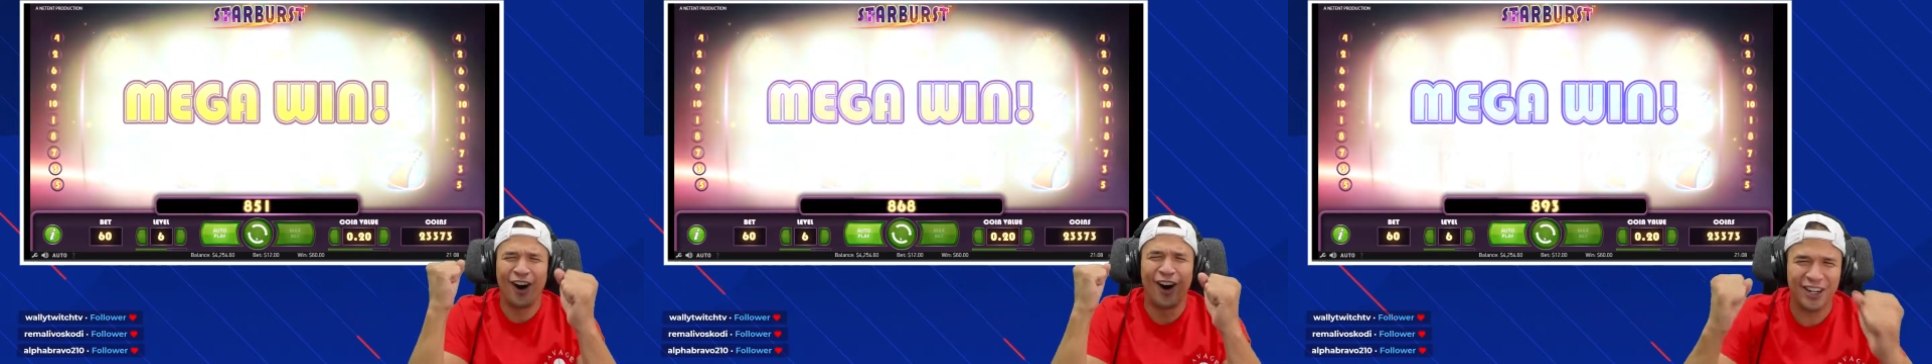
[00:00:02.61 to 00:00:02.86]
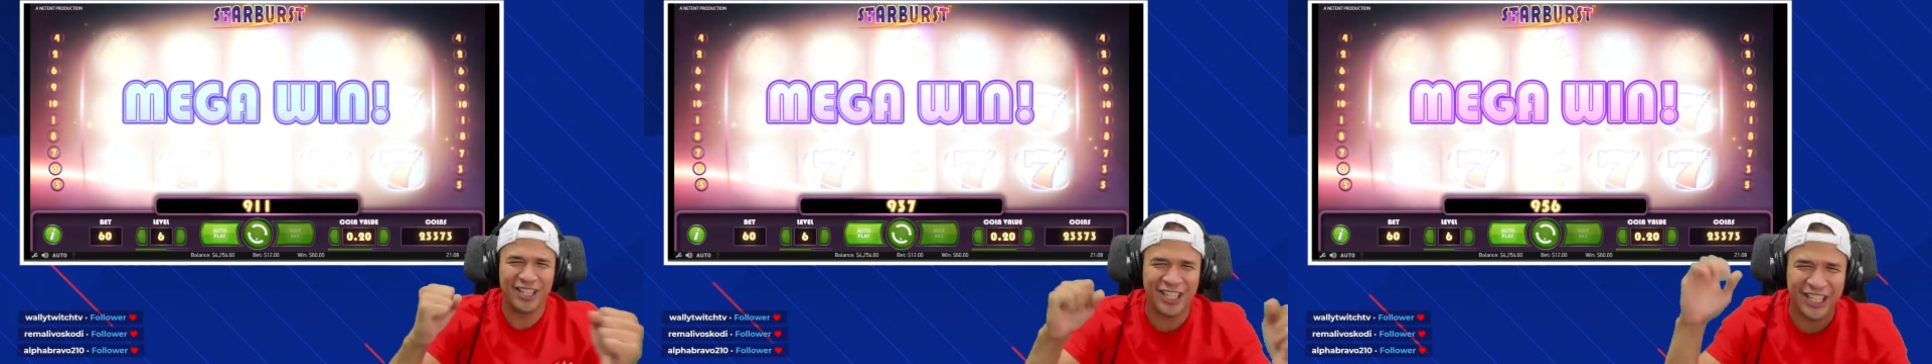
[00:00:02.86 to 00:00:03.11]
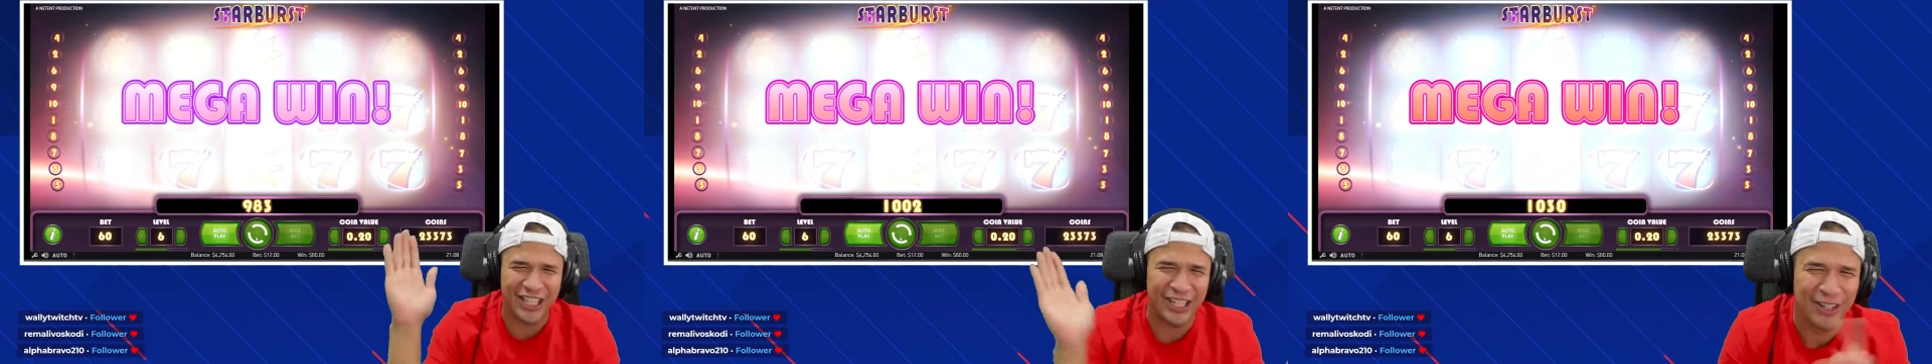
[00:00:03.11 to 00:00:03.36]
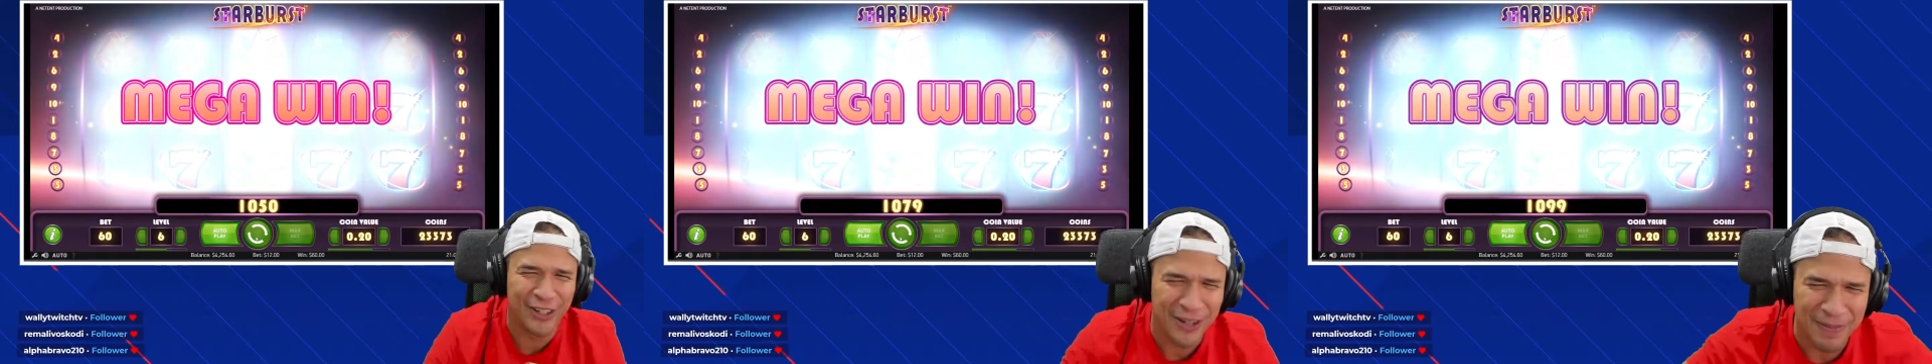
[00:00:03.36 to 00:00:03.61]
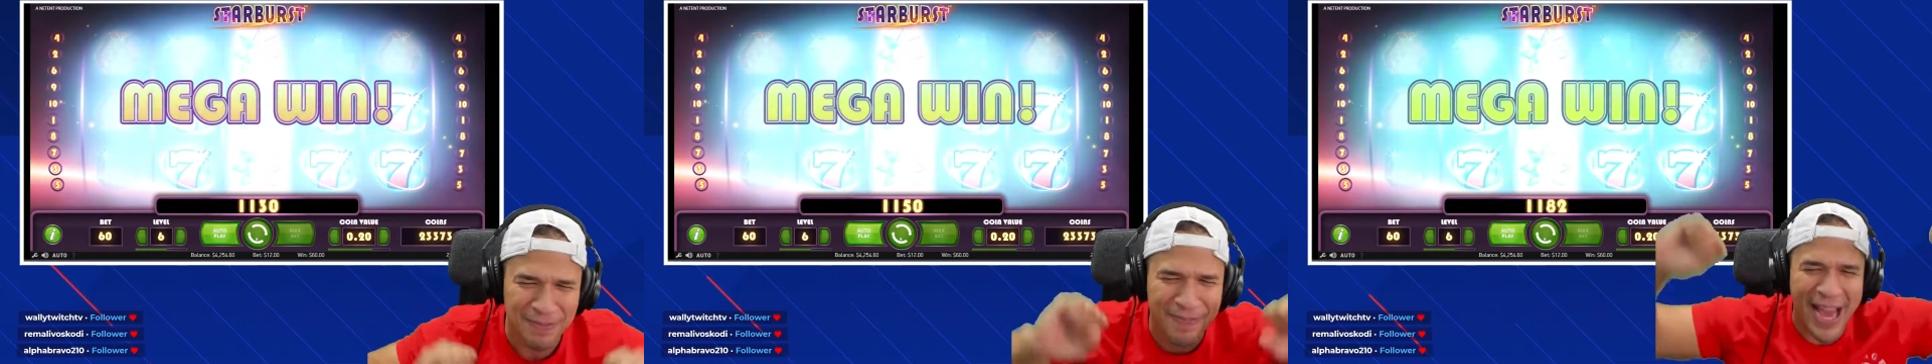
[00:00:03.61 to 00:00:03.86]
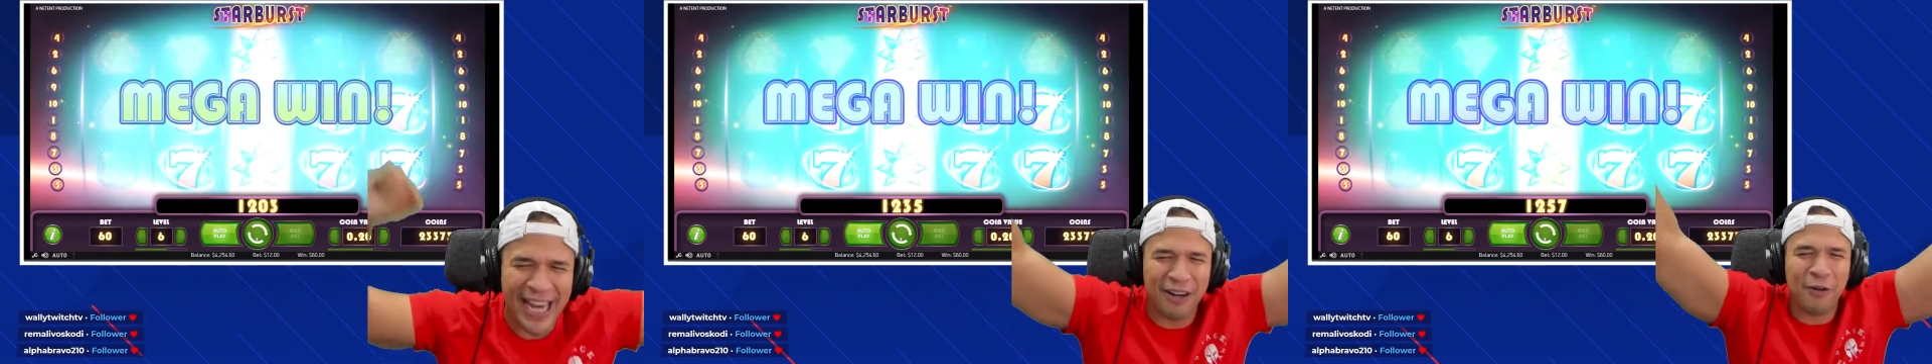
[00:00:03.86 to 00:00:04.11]
on cue,
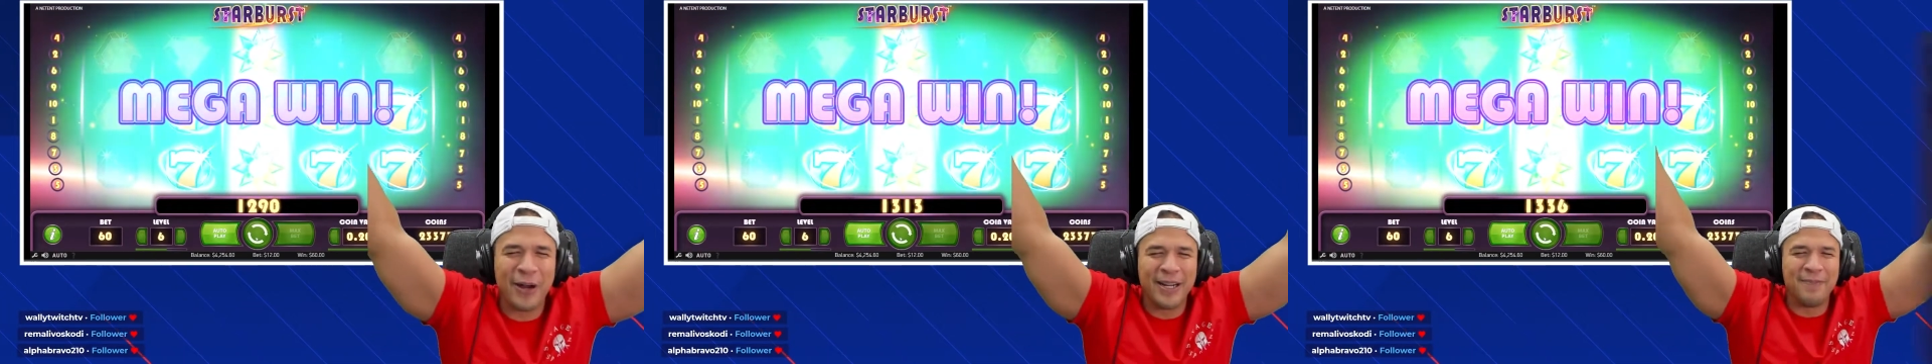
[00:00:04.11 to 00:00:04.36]
mega win,